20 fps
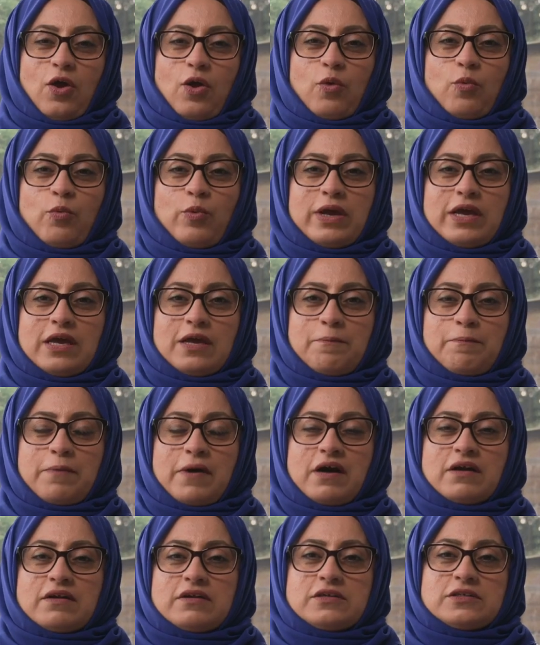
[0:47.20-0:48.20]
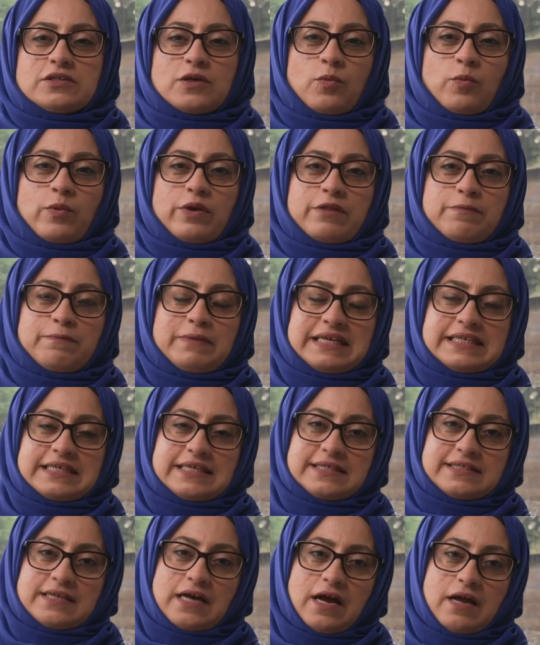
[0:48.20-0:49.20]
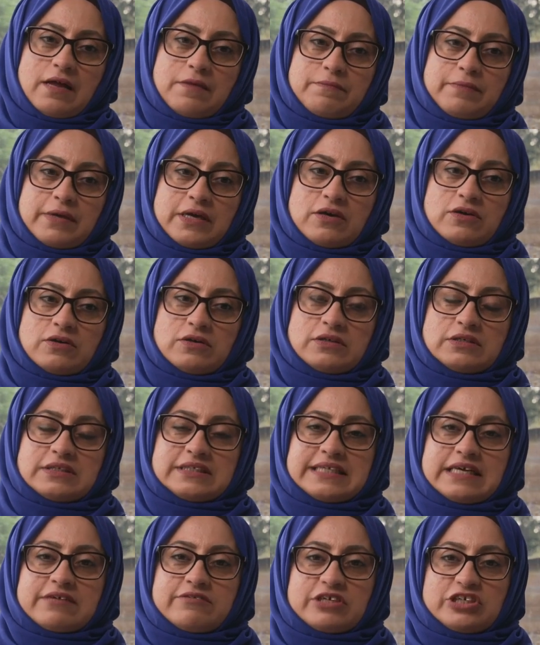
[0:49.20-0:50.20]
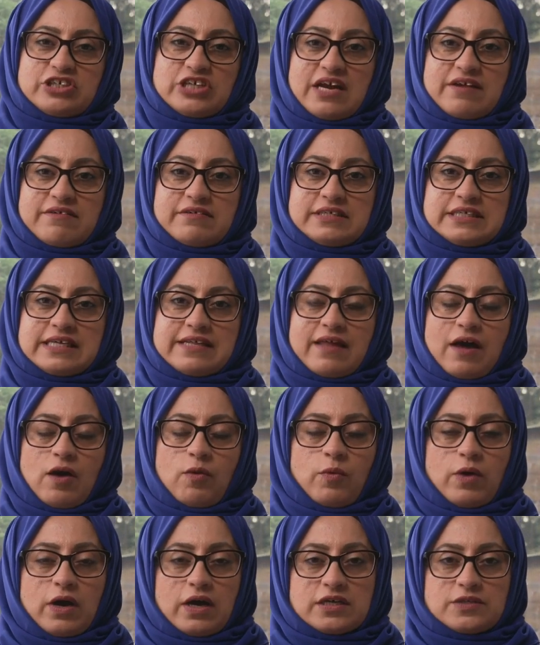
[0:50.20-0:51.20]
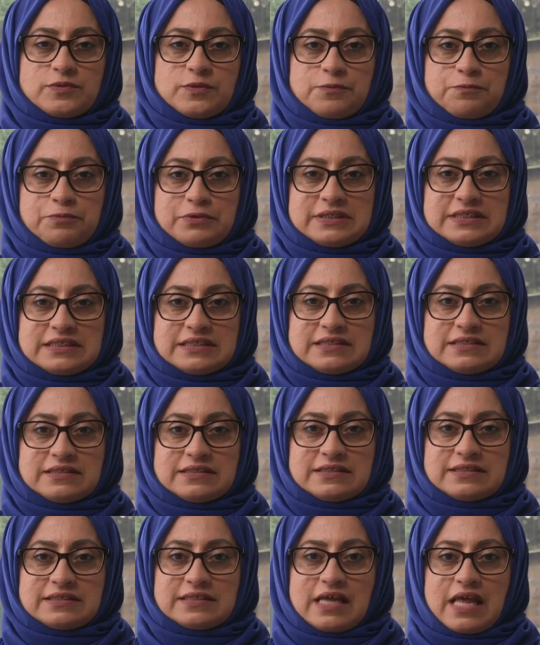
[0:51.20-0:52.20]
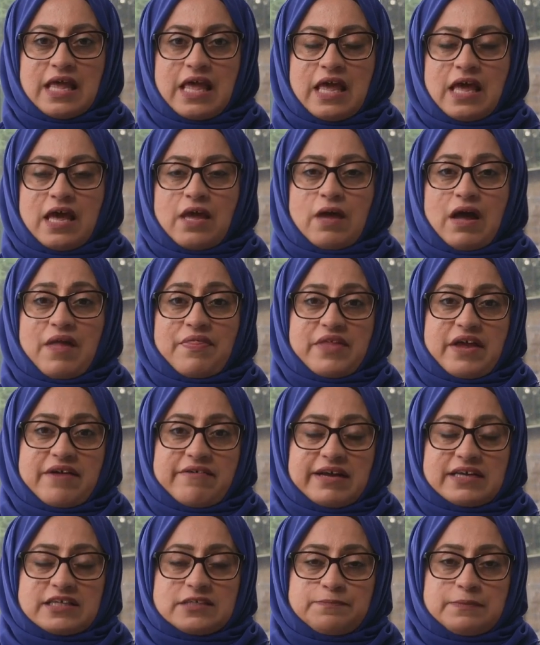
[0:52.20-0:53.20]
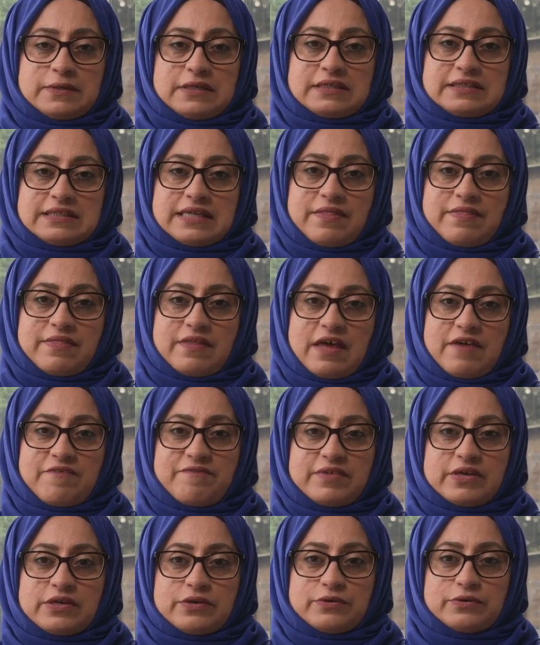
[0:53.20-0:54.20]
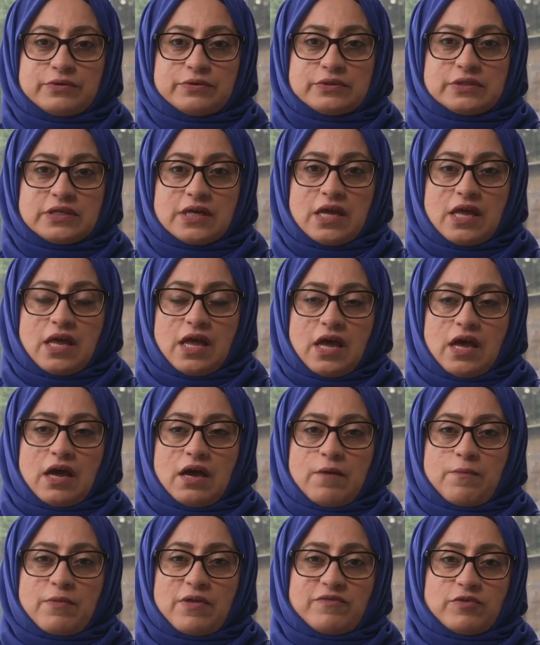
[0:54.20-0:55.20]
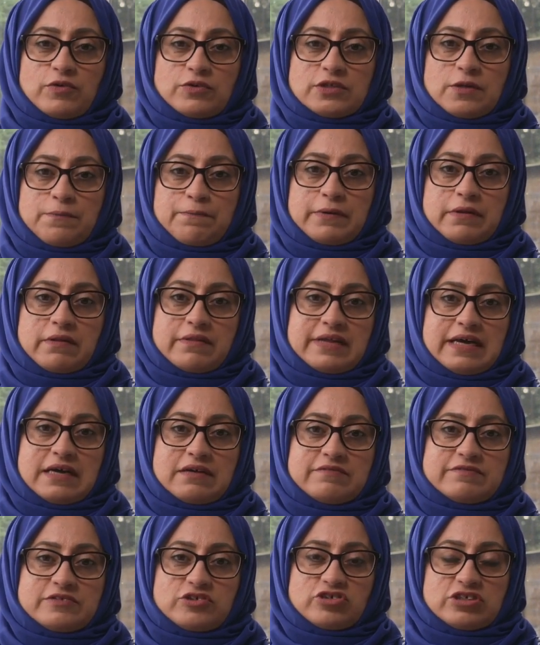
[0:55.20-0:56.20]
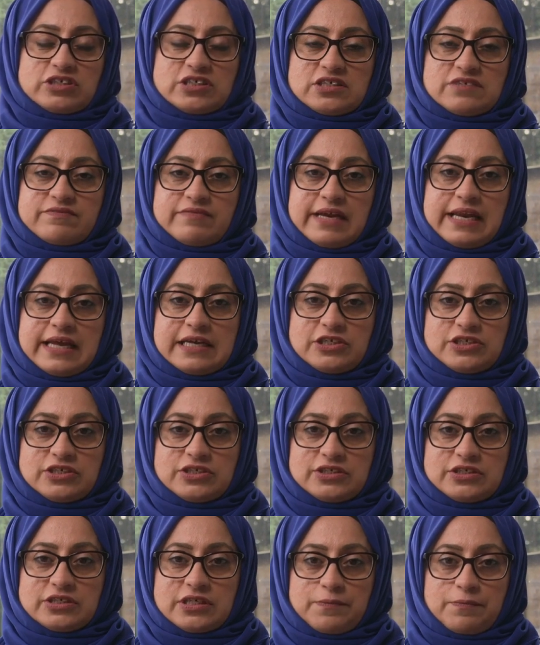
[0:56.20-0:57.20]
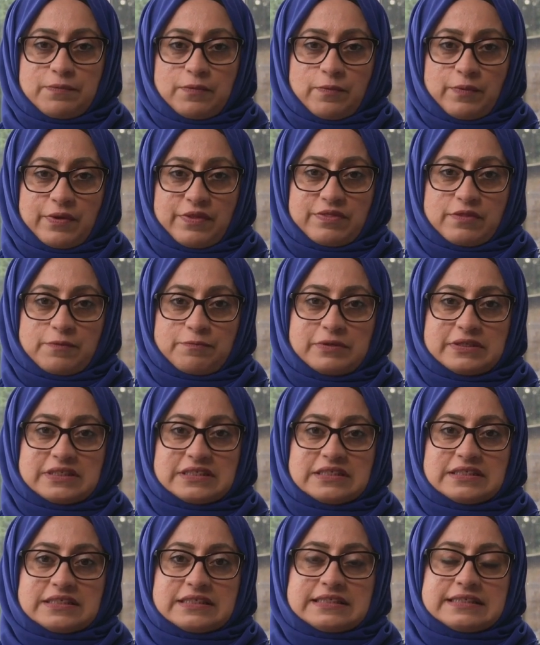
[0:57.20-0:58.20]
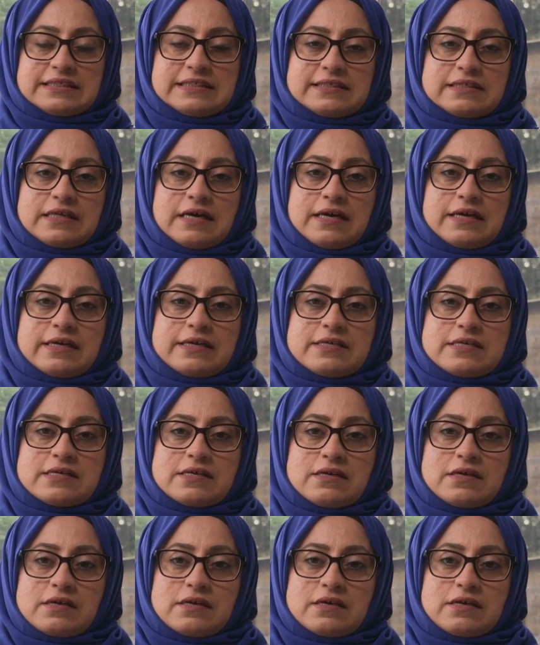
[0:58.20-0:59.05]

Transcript: We partnered up with Beating Time because they're a charity that works with prisoners and they're experts in their field. They've also built that trust and relationship with the prisoners inside.